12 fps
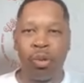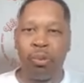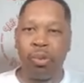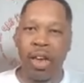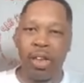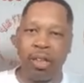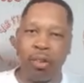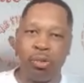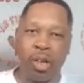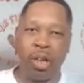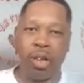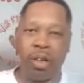I'm chasing them,
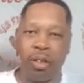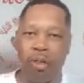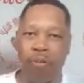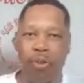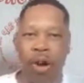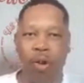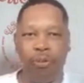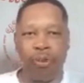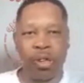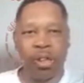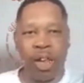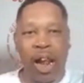trying to get different
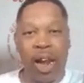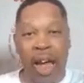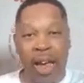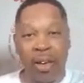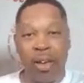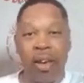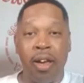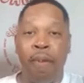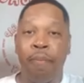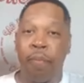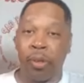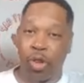outfits that I like.
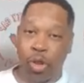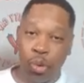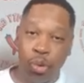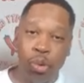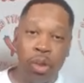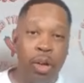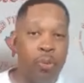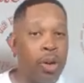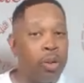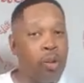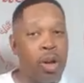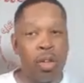My shoes, they run
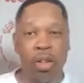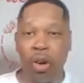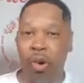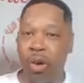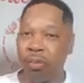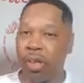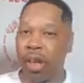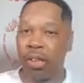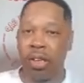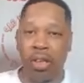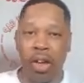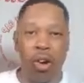around the yard. I'm chasing
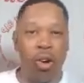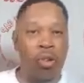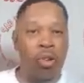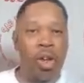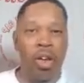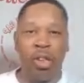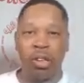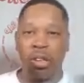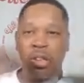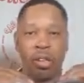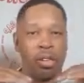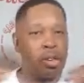the dog. It's
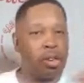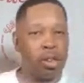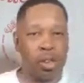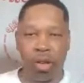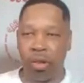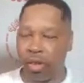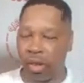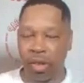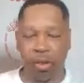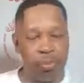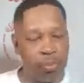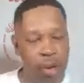
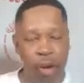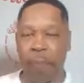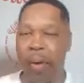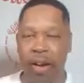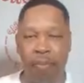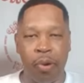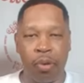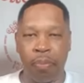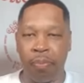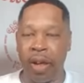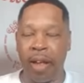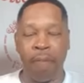just pure pandemonium,
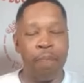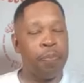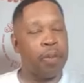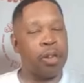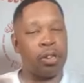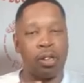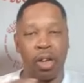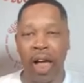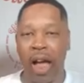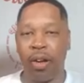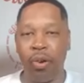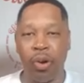man. It's just a
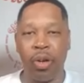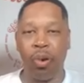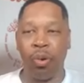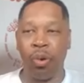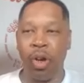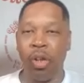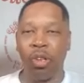lot going on.